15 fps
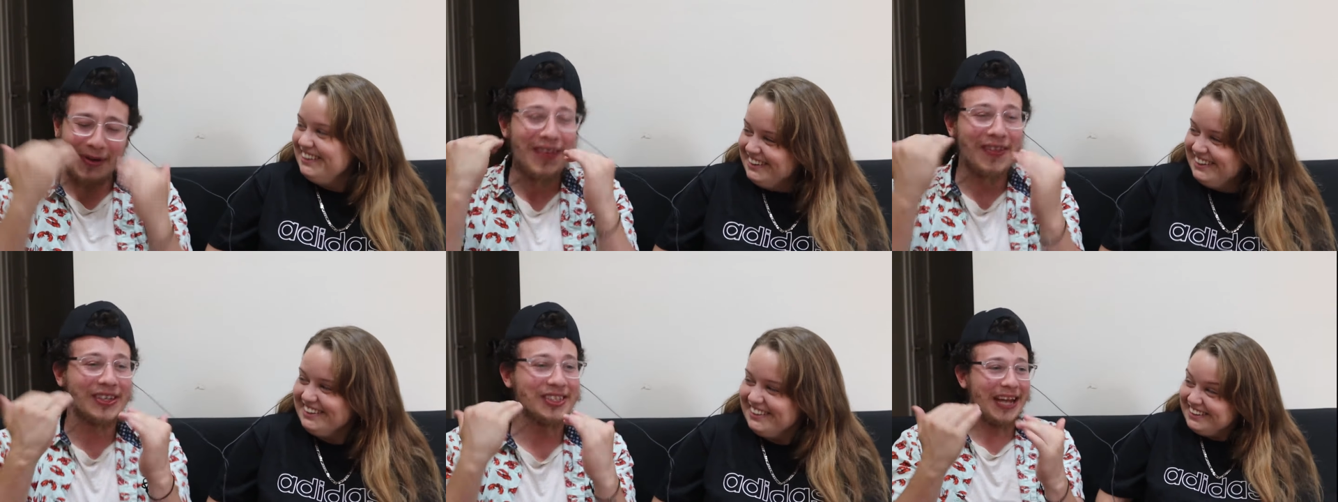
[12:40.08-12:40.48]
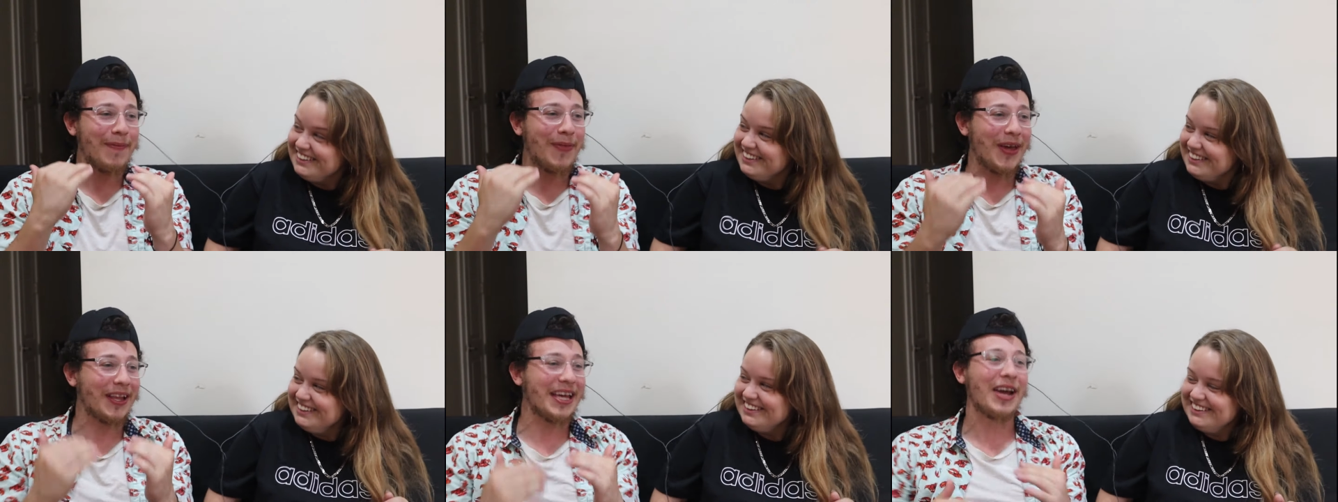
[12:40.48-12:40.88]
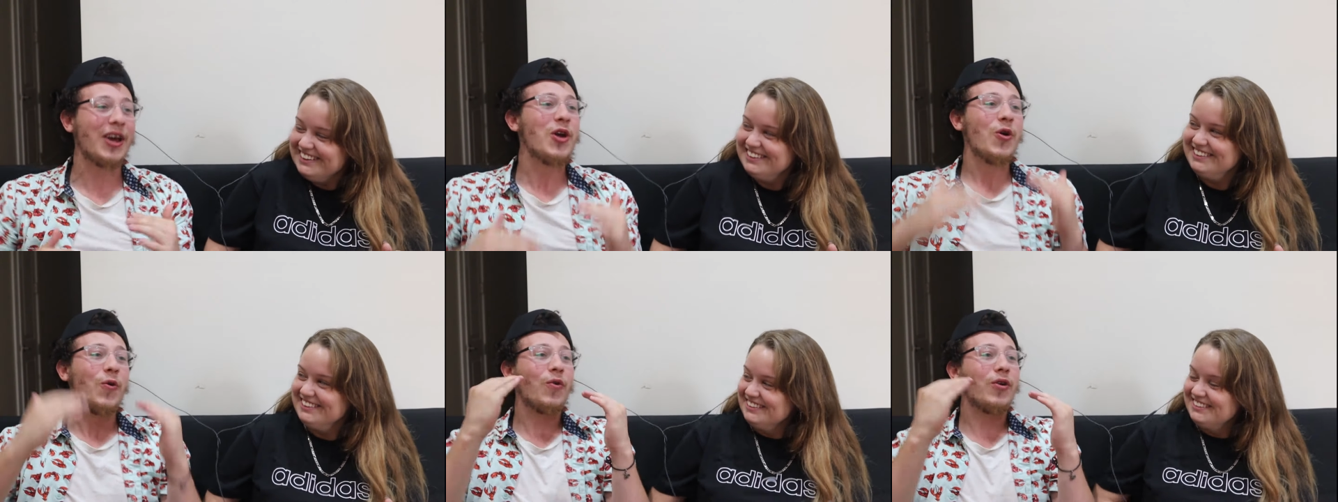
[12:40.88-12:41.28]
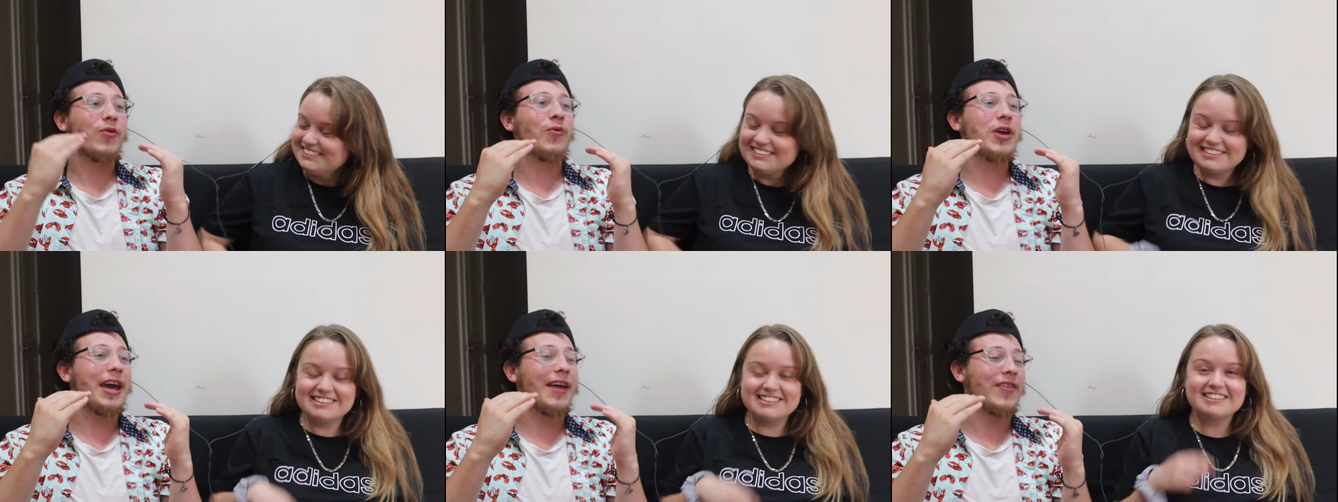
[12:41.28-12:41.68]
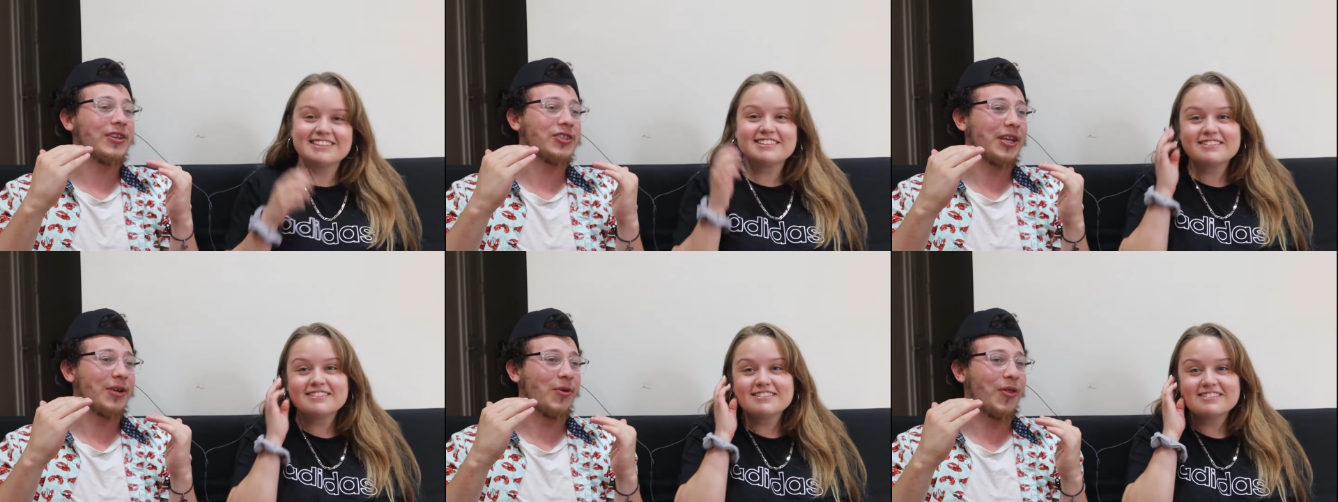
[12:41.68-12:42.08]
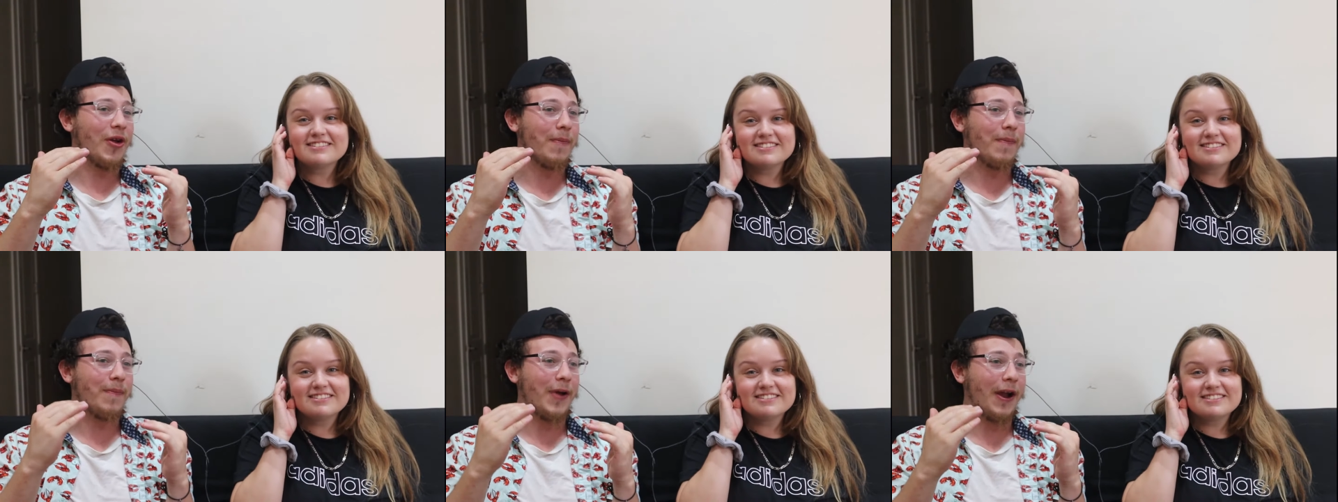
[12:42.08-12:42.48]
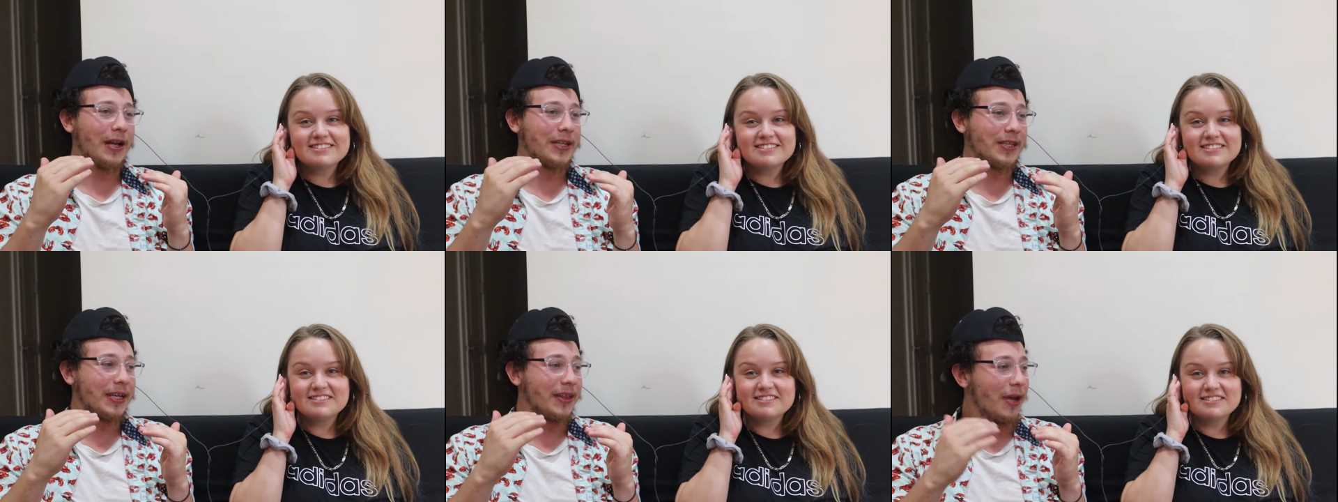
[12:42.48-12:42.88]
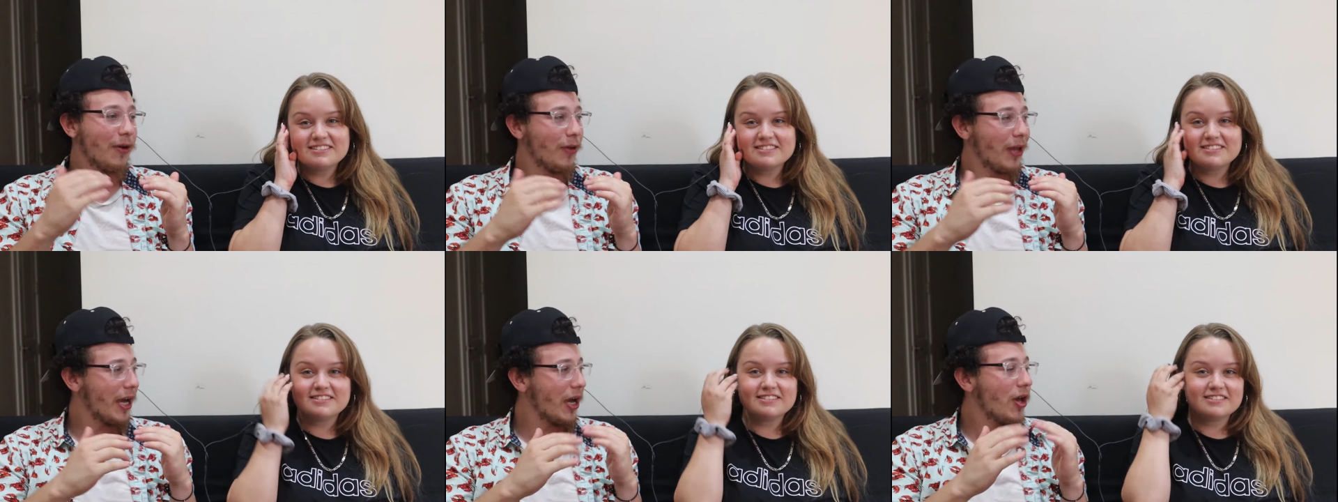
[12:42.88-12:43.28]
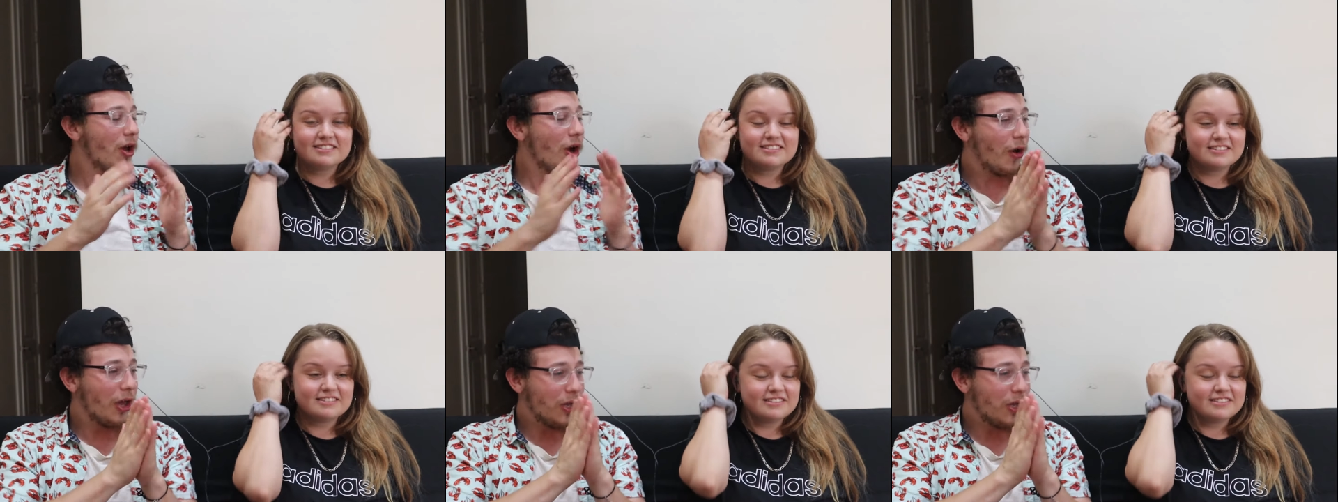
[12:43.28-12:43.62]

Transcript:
Speaker 1: we have the same thing like we have this thing with our parents like they were like